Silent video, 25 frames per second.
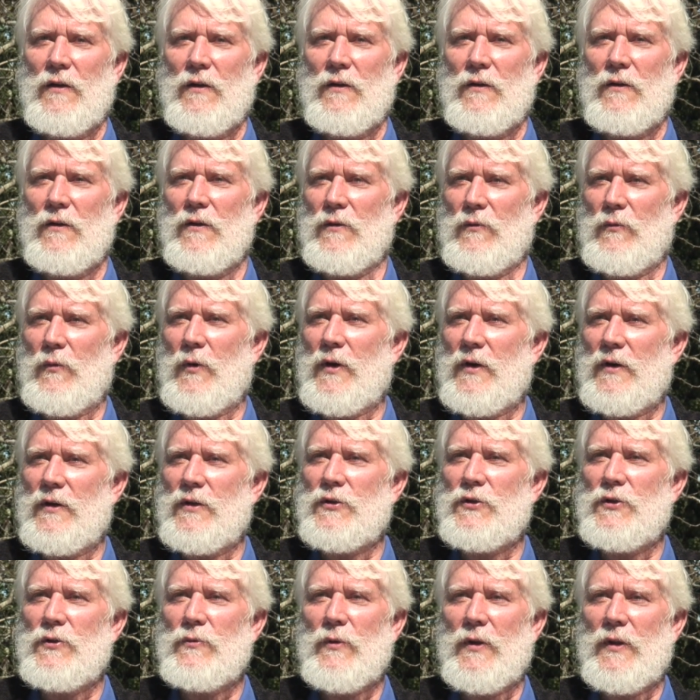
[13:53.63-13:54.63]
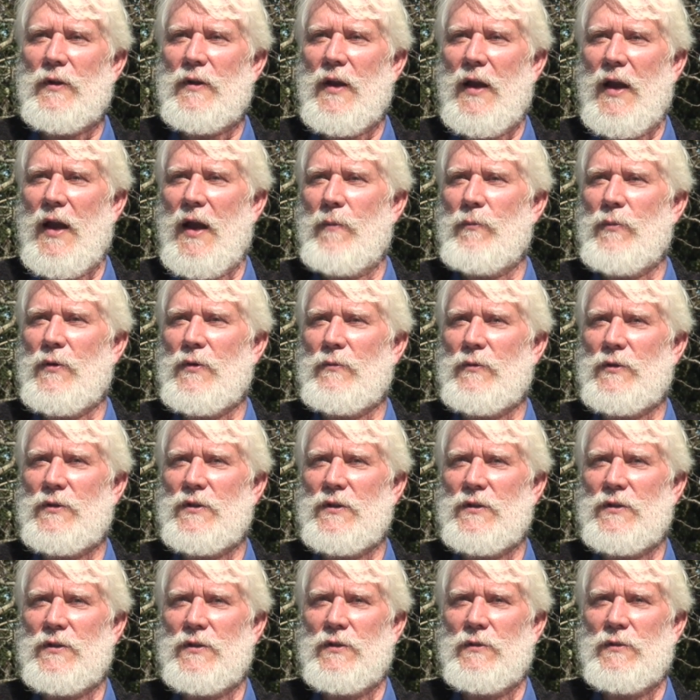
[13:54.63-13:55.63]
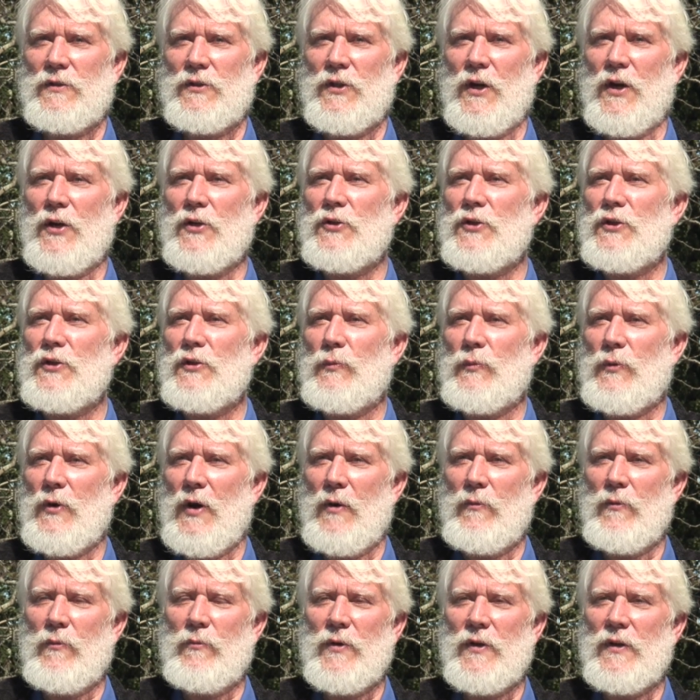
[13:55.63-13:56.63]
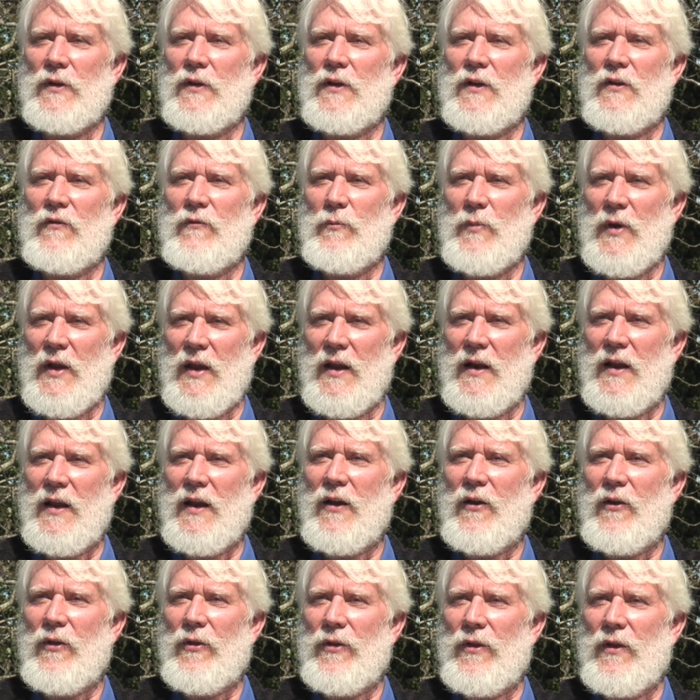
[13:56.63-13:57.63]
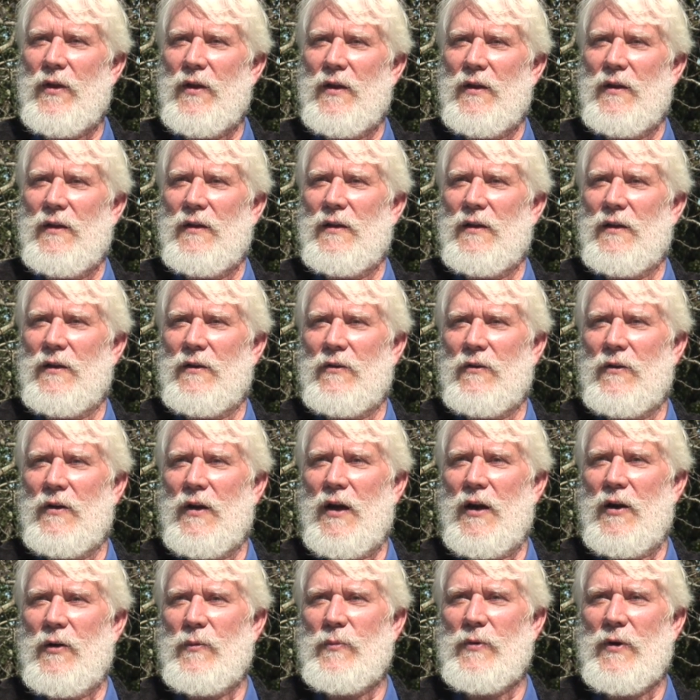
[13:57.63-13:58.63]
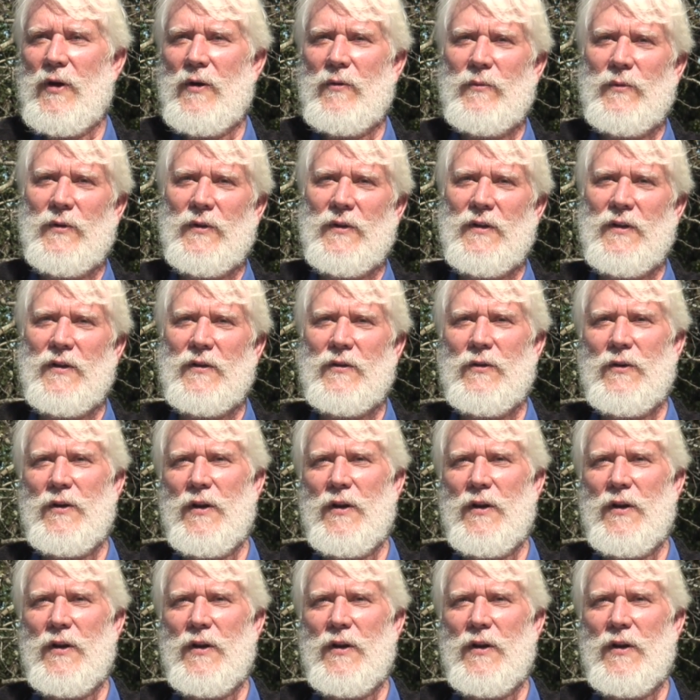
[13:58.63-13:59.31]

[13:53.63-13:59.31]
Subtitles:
on what it is you want to happen, which is changing the probability of bad health into a higher probability of good